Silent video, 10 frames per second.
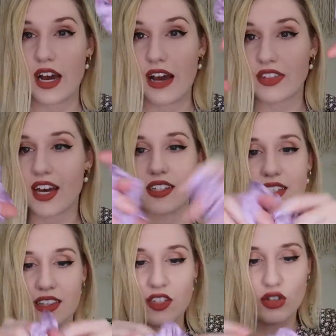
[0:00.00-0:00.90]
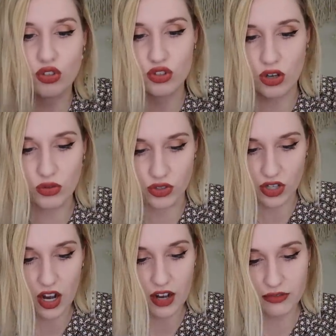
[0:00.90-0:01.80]
at the ends. These are so
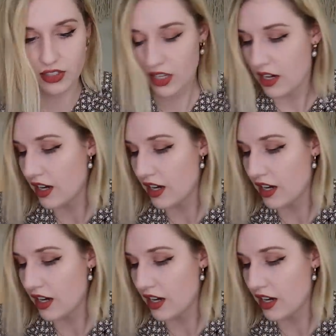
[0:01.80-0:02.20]
soft.